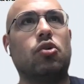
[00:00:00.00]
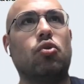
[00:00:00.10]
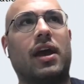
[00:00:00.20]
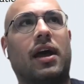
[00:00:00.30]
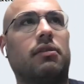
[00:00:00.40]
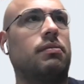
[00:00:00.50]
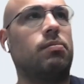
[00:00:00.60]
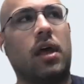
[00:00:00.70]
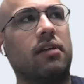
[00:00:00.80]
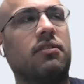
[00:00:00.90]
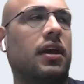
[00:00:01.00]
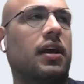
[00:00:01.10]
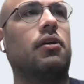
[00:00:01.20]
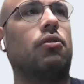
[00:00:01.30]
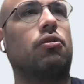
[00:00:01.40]
you get like a
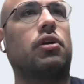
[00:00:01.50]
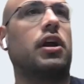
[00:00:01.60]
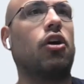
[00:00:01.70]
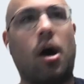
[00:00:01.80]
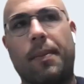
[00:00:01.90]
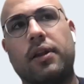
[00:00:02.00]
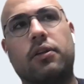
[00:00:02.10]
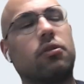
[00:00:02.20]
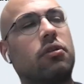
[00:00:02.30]
ticket or a comment